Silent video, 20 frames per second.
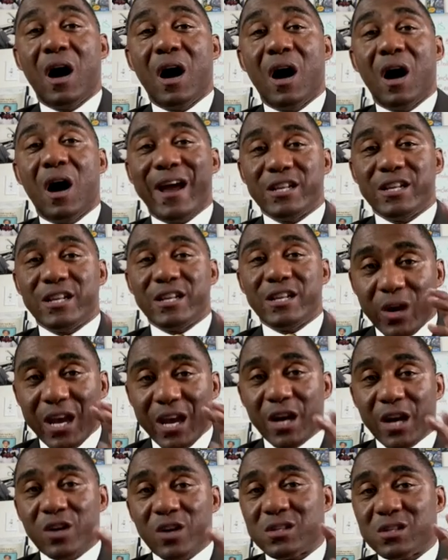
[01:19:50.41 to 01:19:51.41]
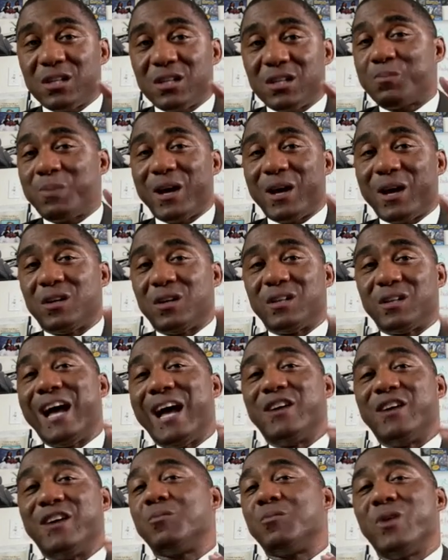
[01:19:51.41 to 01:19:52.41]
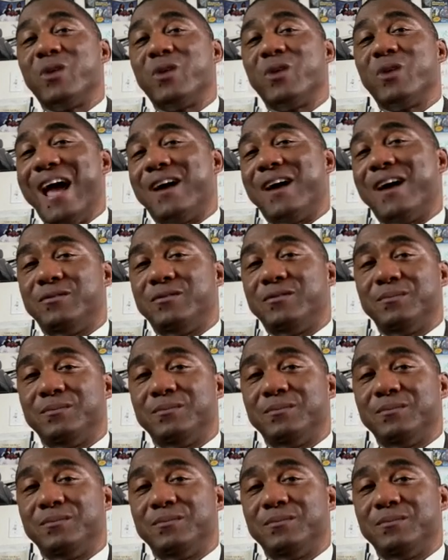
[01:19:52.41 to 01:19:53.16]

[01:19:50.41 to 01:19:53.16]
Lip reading: All right. So here's the special announcement we have.